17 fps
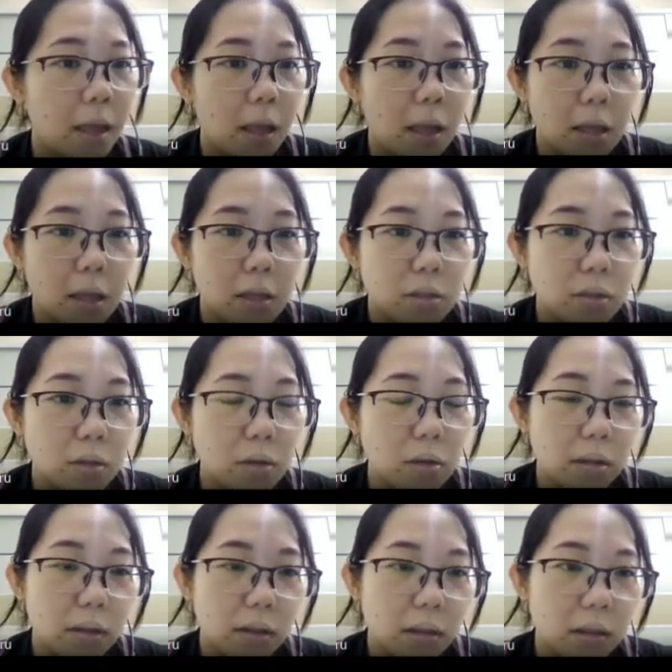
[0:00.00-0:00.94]
so
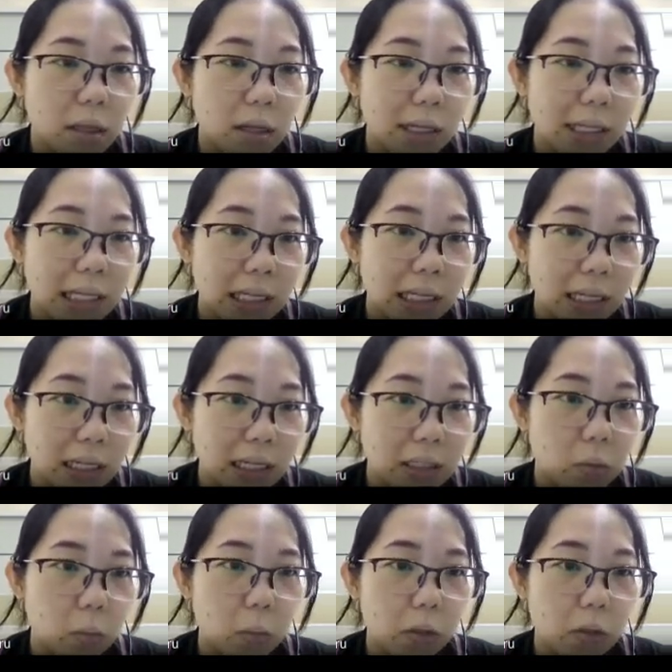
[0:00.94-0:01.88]
the heat
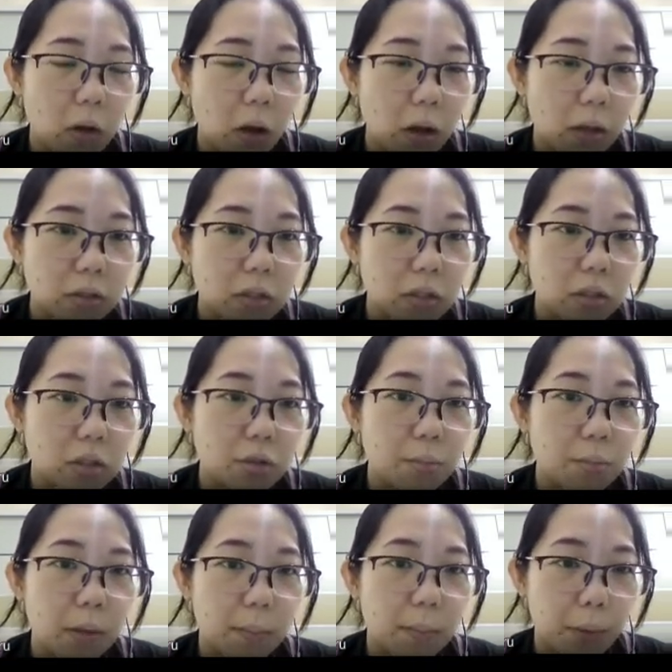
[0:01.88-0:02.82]
will continue
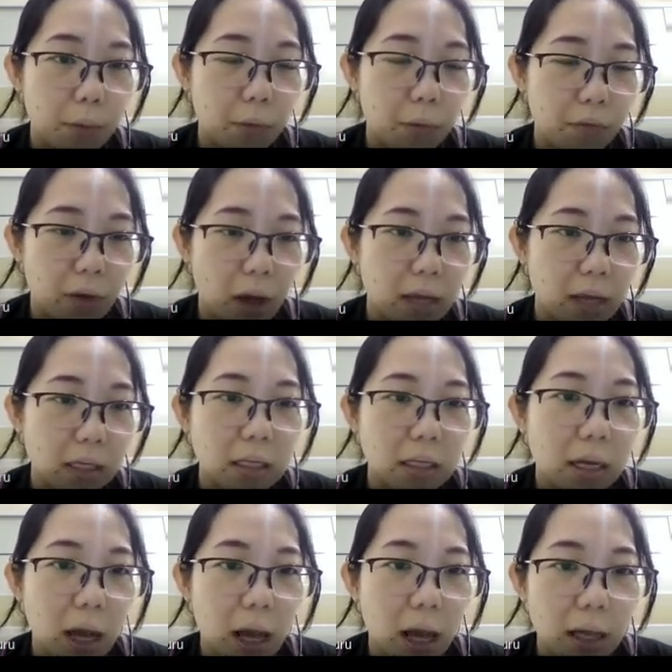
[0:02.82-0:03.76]
be
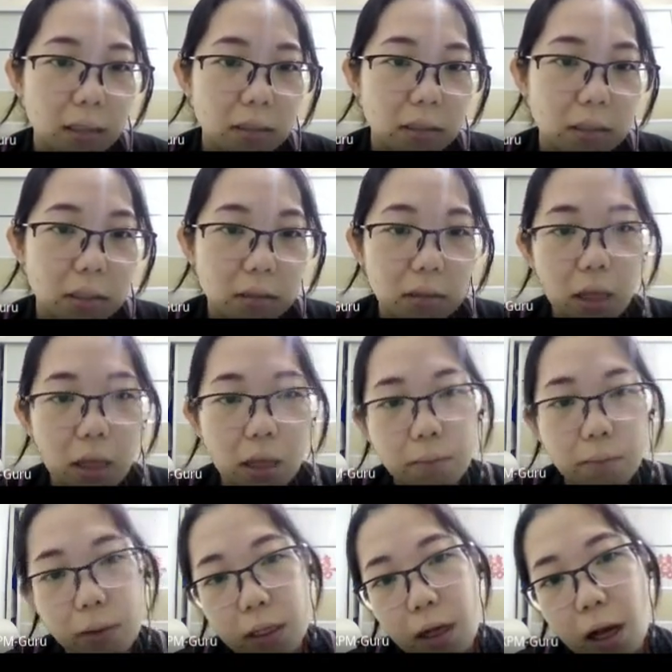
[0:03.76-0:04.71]
provided until it
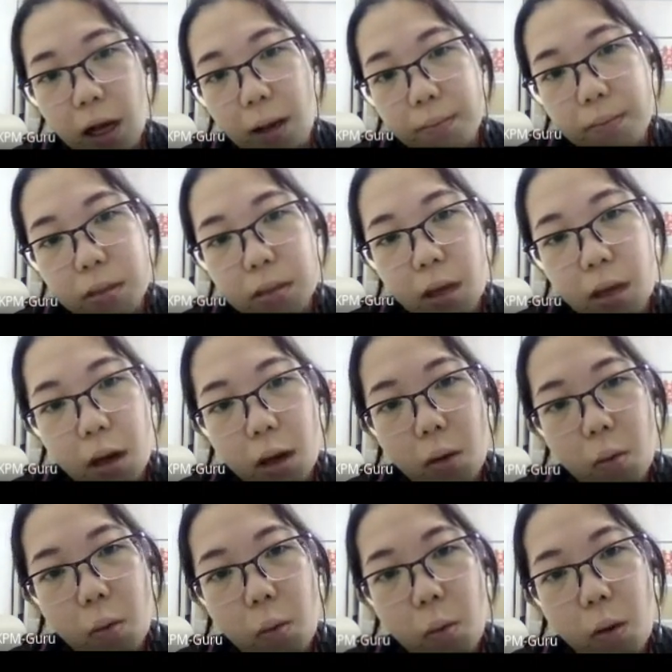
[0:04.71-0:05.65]
becomes
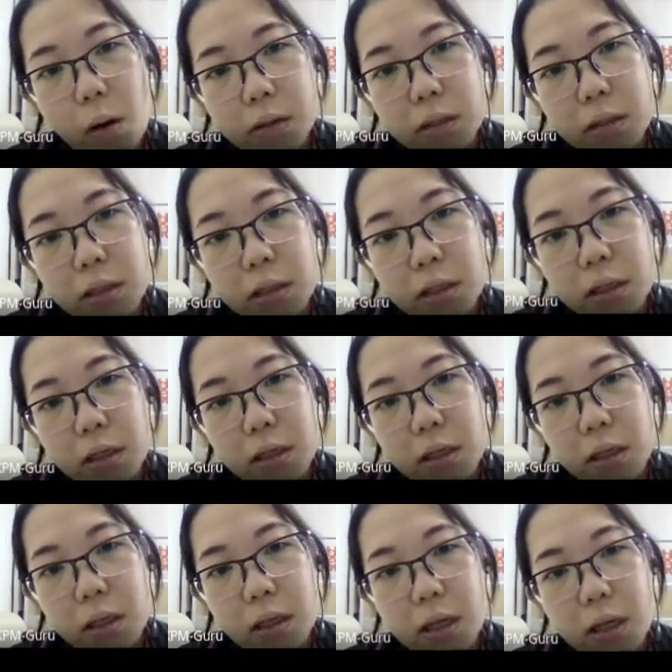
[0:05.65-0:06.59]
water
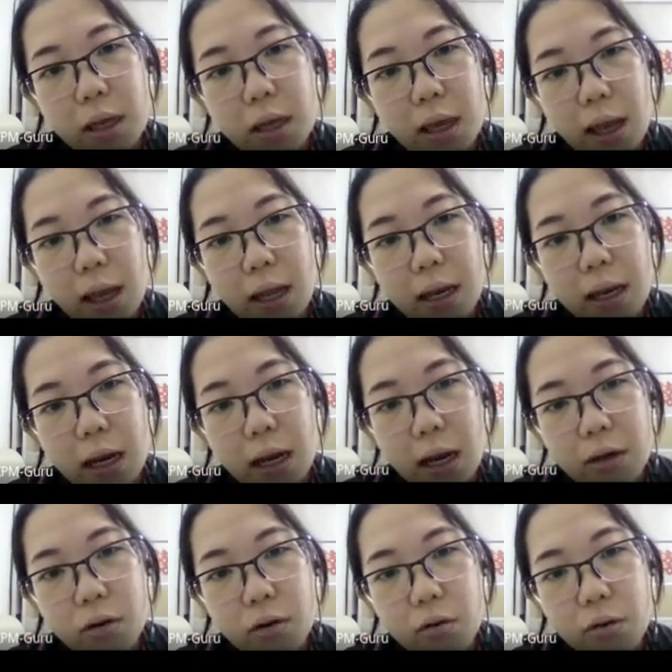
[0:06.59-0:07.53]
at
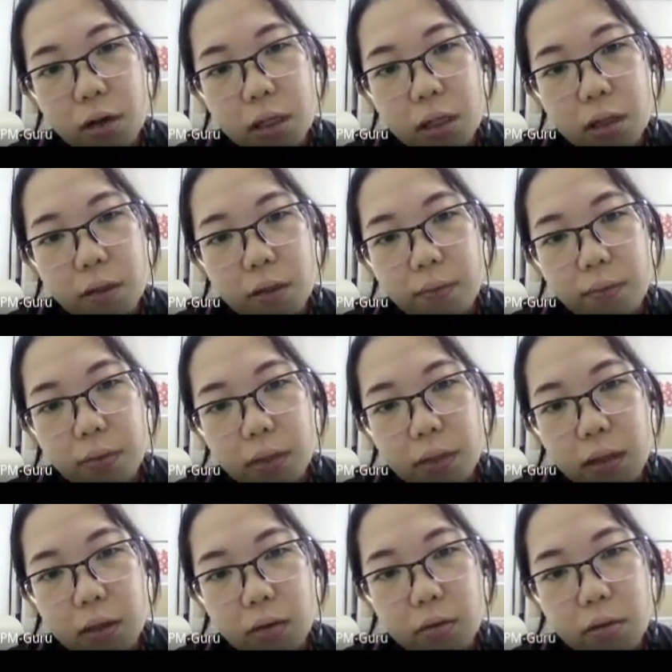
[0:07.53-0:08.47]
100
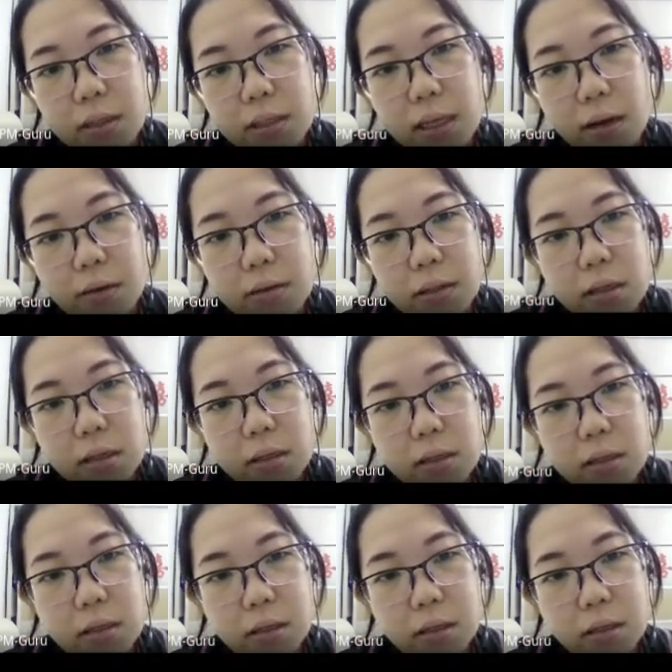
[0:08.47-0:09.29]
degrees Celsius.